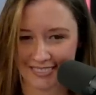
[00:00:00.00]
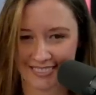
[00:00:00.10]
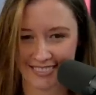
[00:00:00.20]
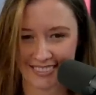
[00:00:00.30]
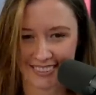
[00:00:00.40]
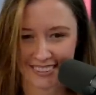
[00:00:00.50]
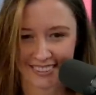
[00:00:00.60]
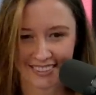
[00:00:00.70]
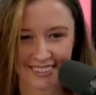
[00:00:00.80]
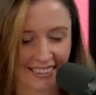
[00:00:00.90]

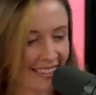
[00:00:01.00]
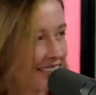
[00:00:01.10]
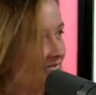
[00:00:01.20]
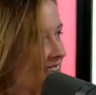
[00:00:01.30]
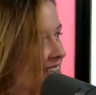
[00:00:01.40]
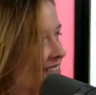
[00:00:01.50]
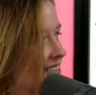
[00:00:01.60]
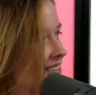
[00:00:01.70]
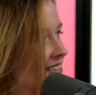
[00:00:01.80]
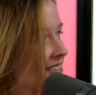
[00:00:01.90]

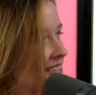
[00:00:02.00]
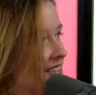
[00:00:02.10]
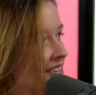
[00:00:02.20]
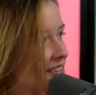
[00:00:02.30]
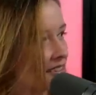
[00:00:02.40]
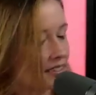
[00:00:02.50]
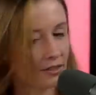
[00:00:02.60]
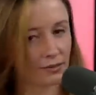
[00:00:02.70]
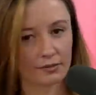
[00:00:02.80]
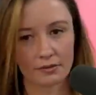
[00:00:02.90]

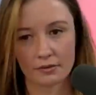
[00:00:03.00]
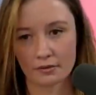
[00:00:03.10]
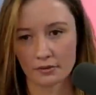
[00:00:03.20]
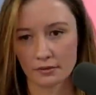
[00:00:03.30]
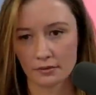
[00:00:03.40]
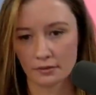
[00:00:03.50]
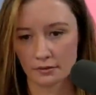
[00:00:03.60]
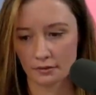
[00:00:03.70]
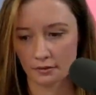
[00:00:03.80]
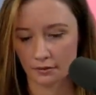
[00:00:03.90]
(not speaking)